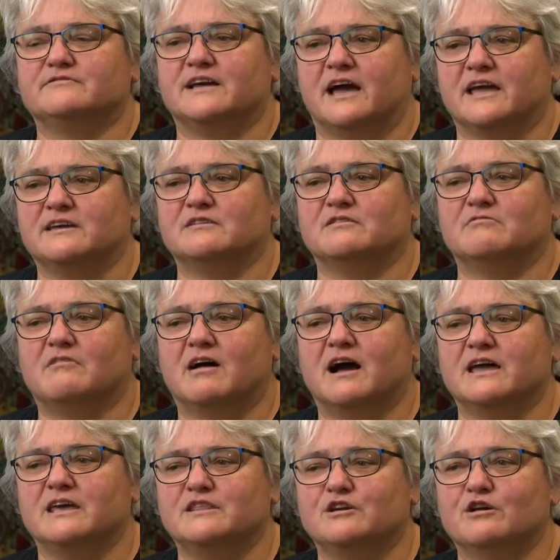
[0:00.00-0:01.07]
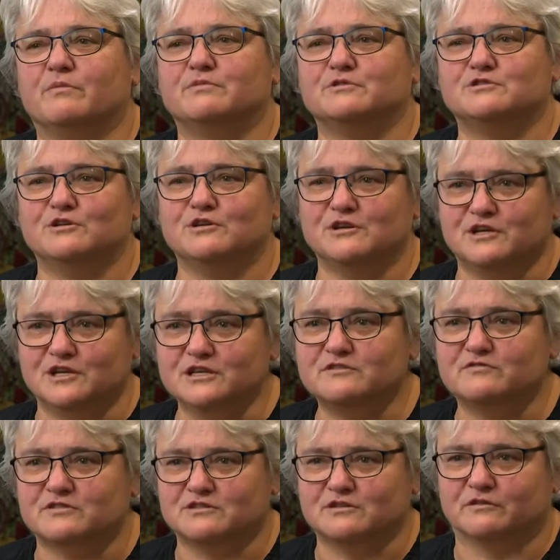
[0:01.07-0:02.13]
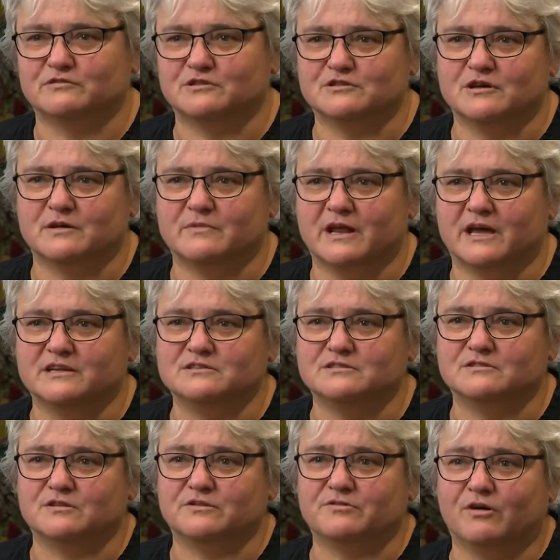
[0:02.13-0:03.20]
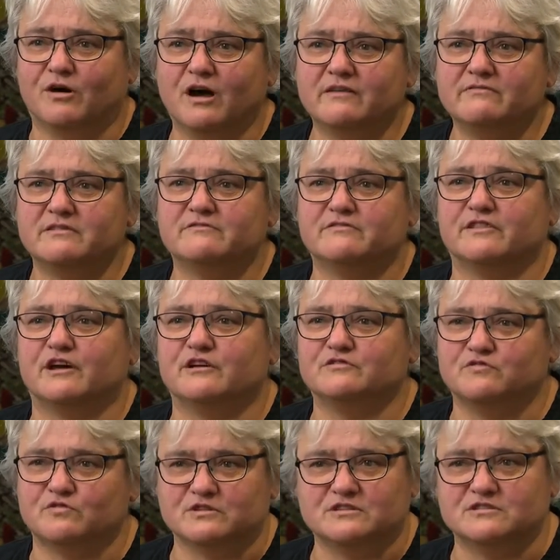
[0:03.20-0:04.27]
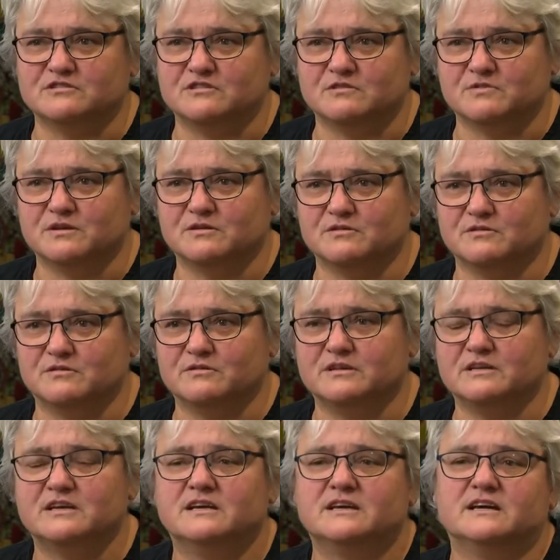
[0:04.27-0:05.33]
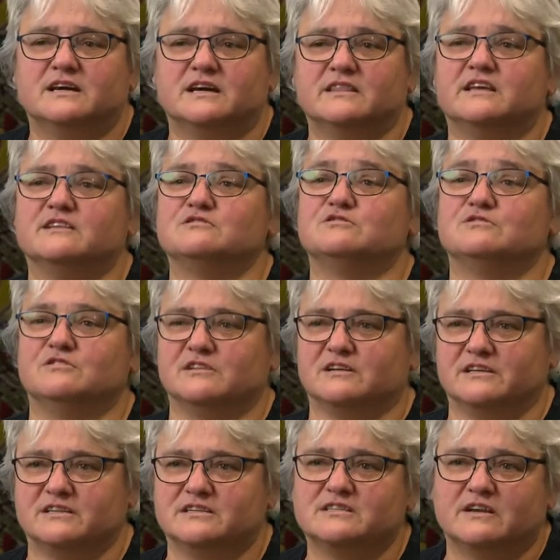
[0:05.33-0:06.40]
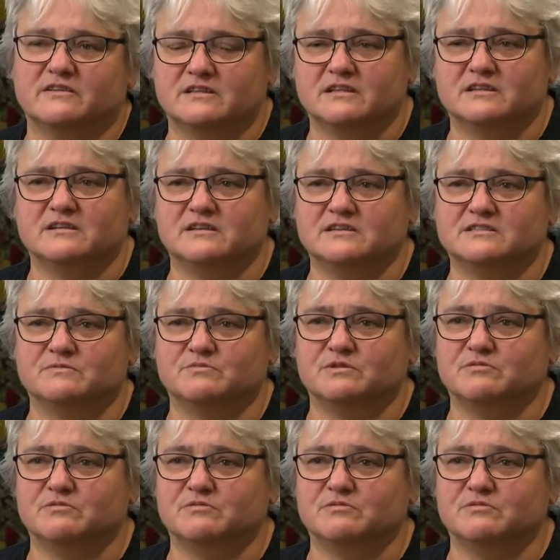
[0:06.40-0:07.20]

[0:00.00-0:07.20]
taken away the opportunities for self-determination to thrive and for those voices to be heard. And that certainly is something that needs to be